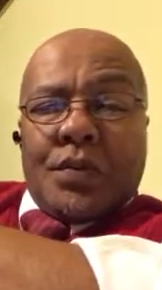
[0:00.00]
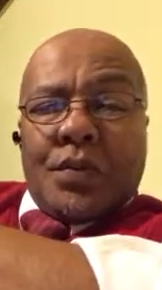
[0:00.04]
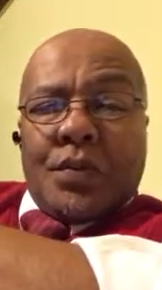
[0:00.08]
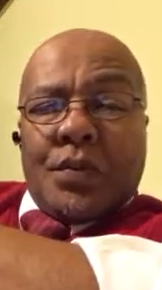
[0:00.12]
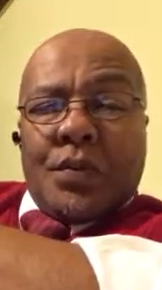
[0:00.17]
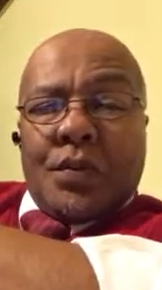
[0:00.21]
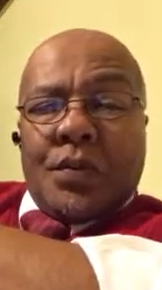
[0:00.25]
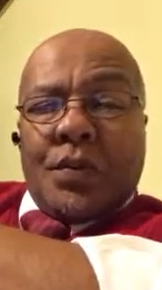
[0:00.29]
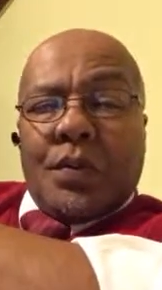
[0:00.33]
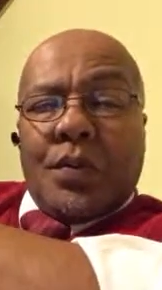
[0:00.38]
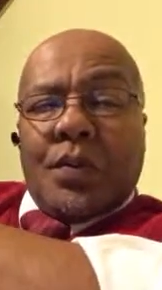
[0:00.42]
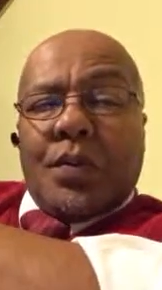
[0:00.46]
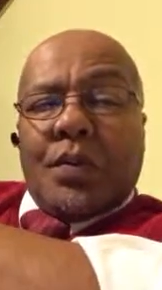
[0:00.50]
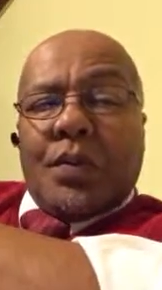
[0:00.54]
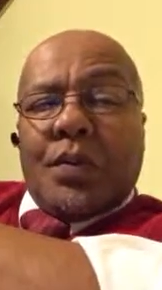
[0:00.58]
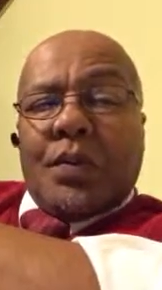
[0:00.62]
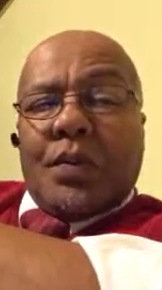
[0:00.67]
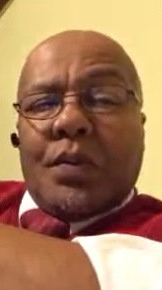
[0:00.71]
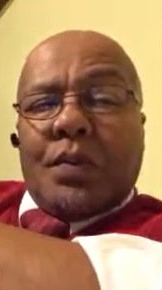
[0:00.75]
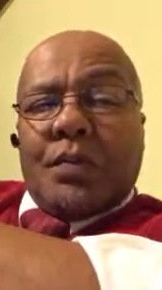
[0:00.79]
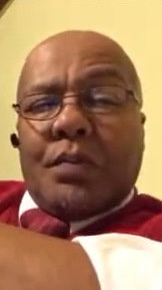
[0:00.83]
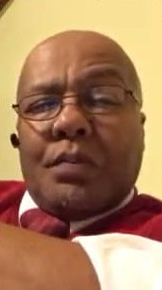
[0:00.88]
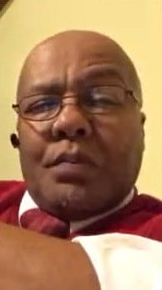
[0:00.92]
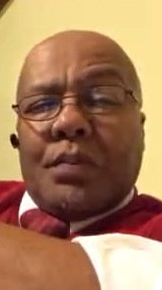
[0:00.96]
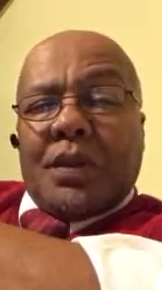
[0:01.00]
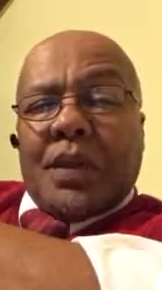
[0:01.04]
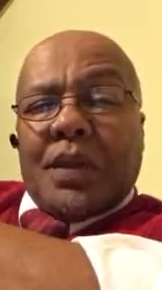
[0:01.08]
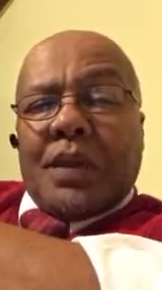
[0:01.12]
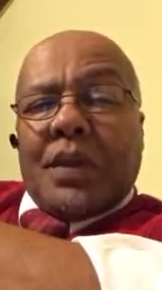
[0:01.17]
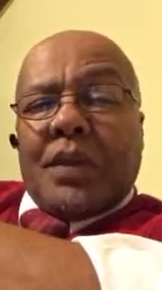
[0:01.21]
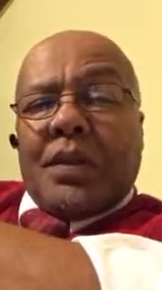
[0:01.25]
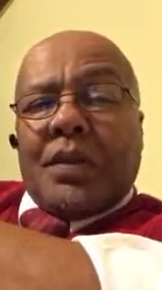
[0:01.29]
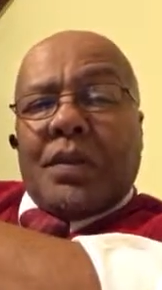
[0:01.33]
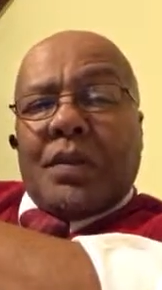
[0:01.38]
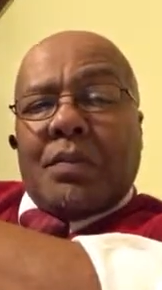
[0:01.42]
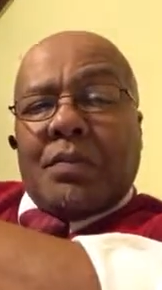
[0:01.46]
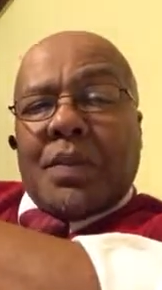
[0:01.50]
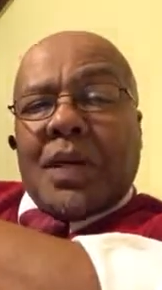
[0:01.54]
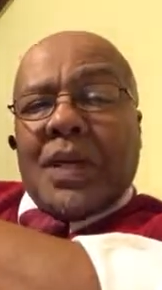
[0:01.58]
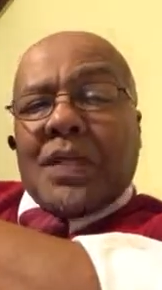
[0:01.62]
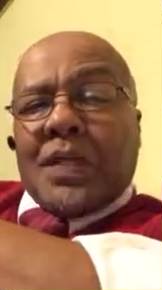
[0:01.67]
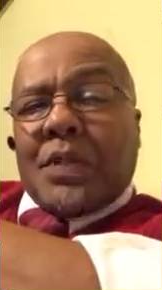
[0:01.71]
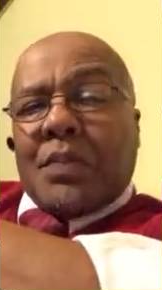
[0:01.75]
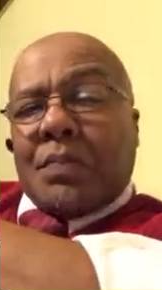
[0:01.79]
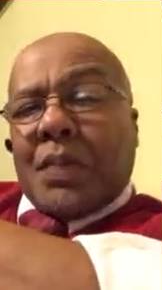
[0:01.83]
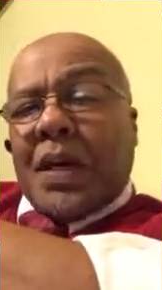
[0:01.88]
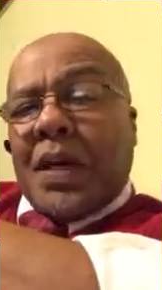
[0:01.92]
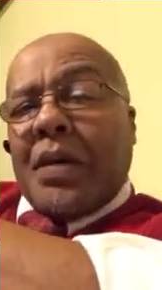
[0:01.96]
to be the
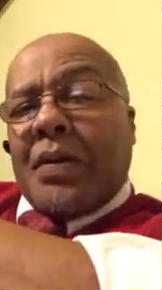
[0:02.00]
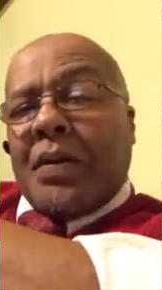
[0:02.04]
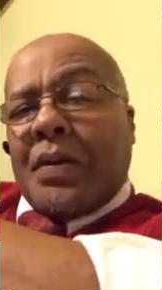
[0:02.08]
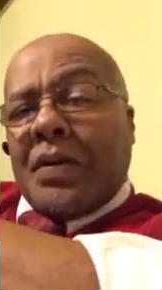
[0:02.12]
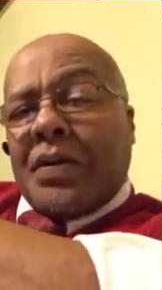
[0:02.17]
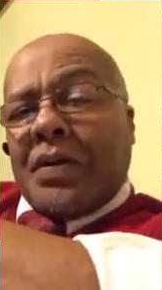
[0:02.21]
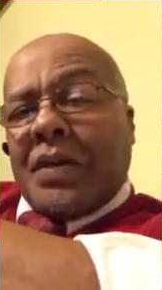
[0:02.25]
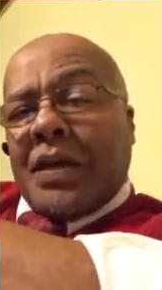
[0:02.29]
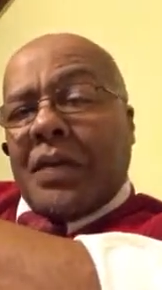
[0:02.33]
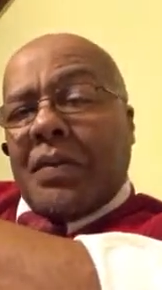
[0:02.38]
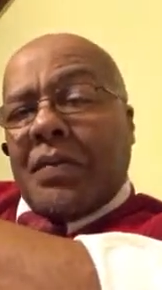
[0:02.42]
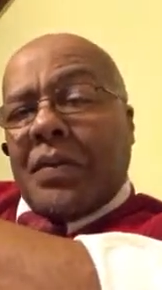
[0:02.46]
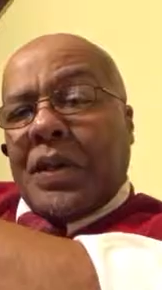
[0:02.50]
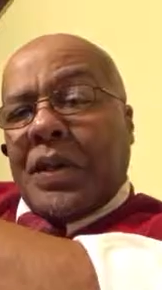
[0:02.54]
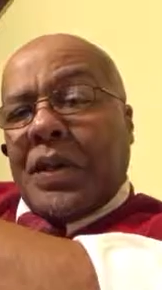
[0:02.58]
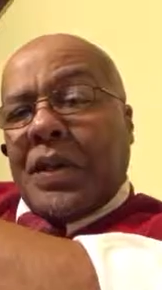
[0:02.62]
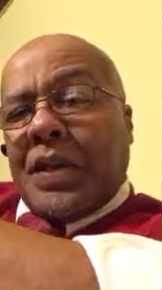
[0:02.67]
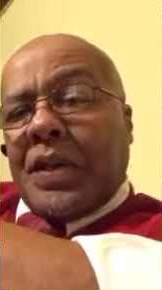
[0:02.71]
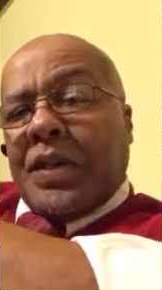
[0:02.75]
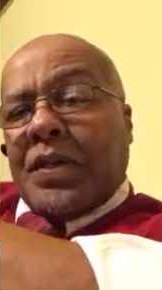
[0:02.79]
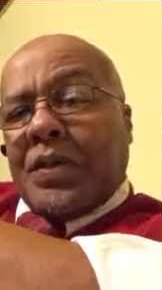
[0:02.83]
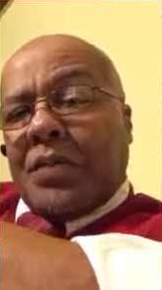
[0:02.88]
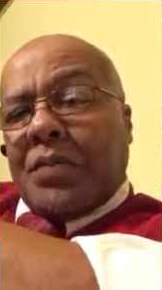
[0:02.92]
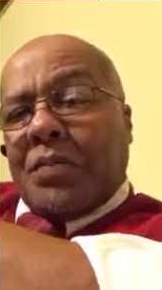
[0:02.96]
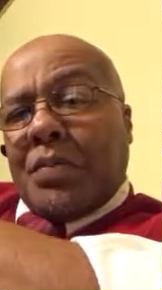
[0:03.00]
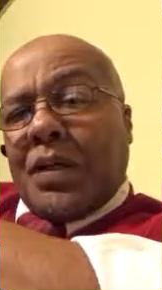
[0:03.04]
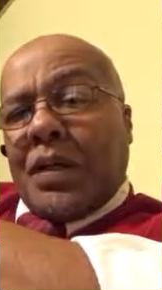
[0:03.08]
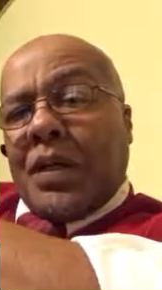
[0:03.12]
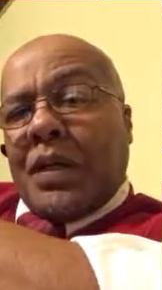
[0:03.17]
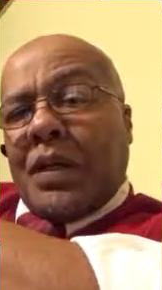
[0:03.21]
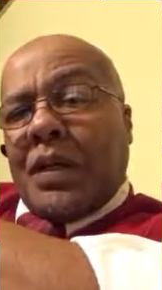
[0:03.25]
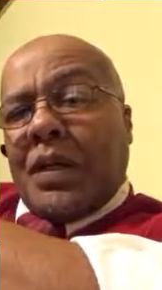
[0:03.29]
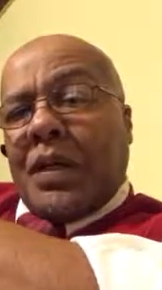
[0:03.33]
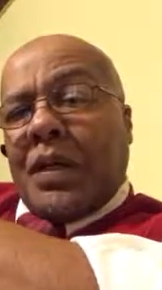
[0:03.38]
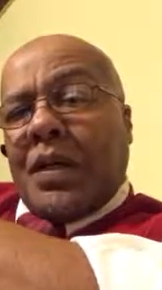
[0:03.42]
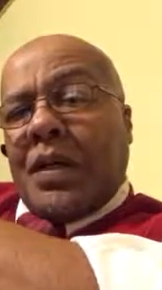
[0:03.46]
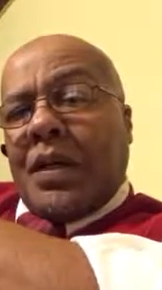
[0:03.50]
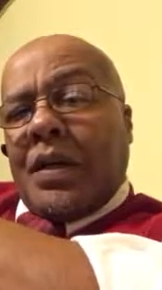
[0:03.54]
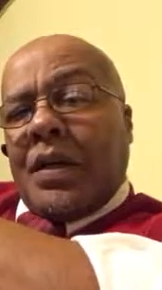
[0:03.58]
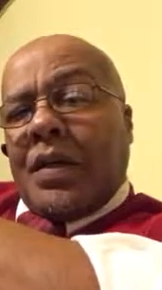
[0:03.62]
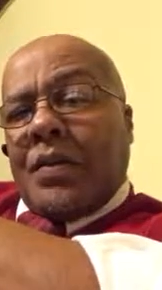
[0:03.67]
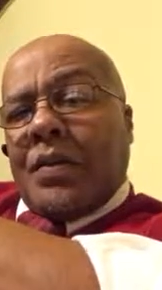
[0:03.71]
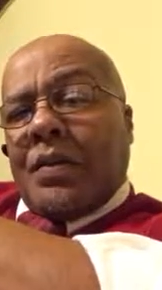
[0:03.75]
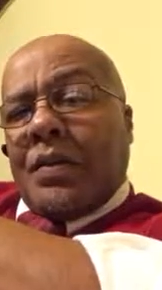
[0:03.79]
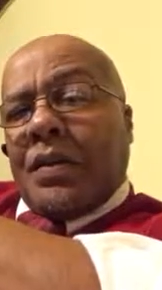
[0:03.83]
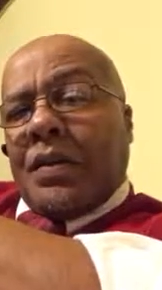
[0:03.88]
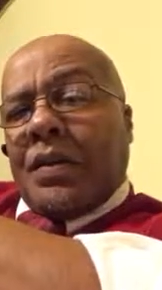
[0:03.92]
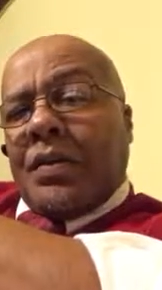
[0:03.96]
best parent that we need to be
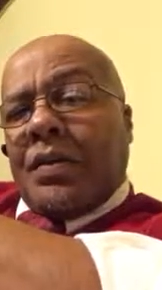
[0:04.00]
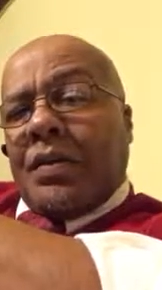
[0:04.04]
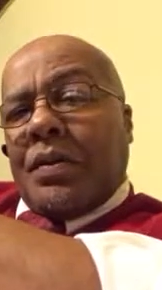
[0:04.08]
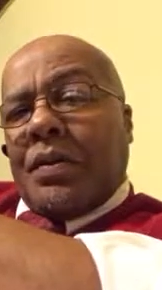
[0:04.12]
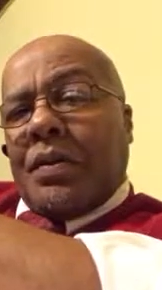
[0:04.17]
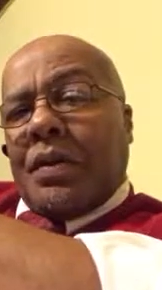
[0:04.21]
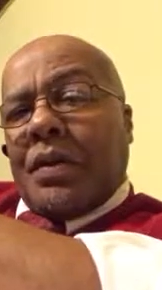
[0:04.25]
with